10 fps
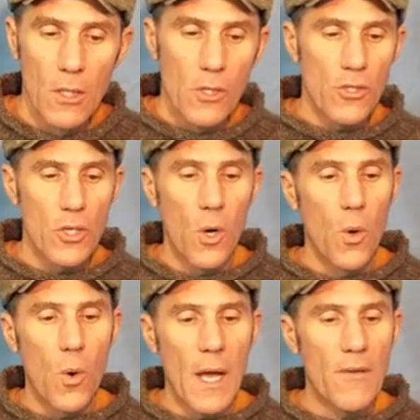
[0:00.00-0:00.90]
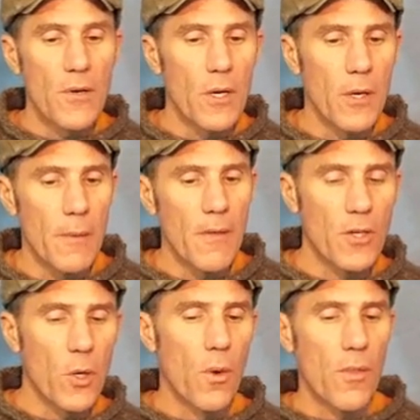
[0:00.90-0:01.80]
So if you're
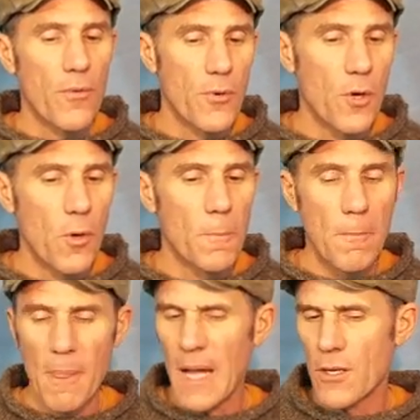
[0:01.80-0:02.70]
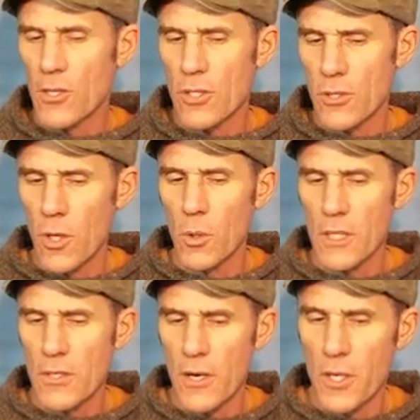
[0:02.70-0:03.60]
going through and you're slowly
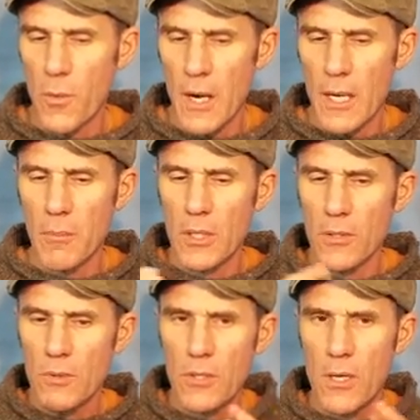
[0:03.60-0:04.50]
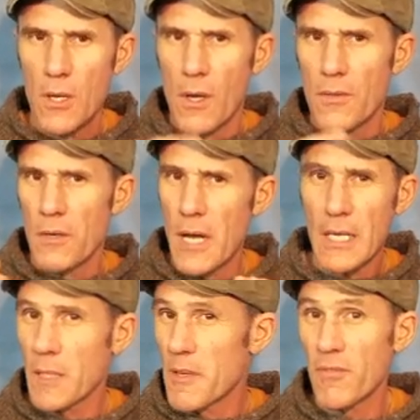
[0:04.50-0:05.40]
starting to run out of balloons, they're not
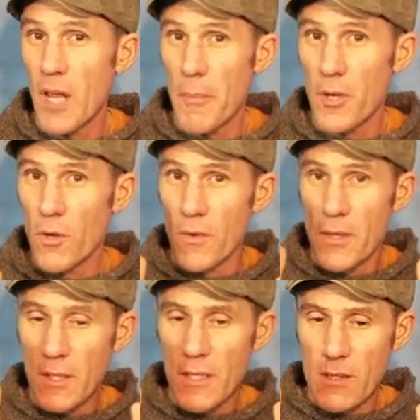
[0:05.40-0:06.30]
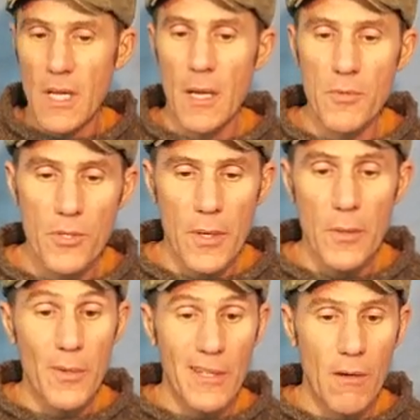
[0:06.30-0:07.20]
going to be flopping over. They're going to stay up straight
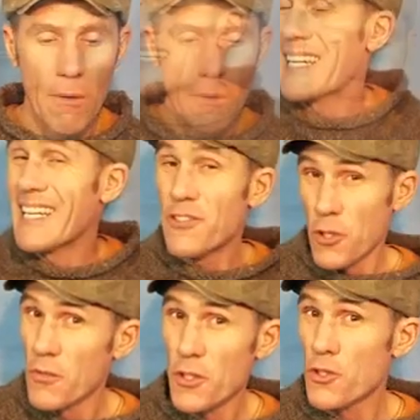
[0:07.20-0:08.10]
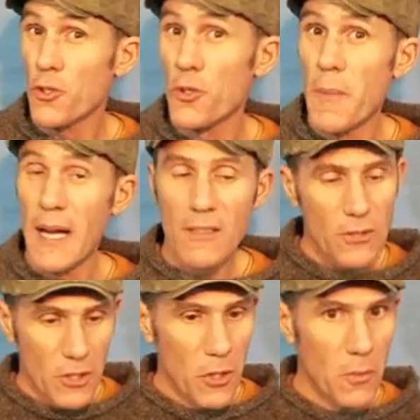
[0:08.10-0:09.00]
regardless. It's an over-the-shoulder bag,
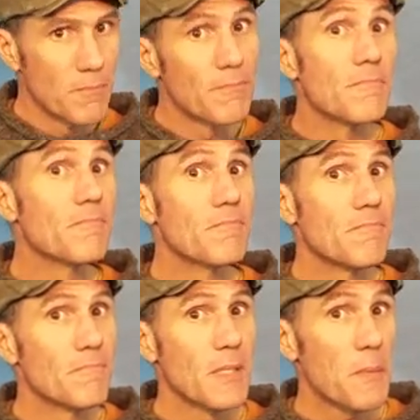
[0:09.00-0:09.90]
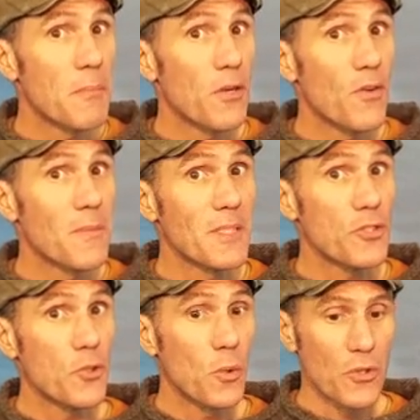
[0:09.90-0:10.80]
so let me put it over my
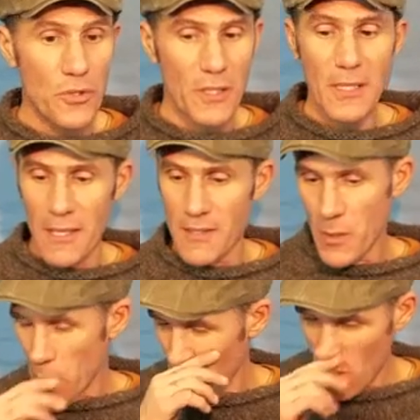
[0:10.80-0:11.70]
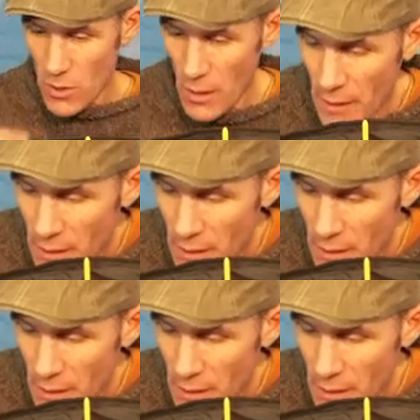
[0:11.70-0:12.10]
shoulder so you can kind of see what it looks like.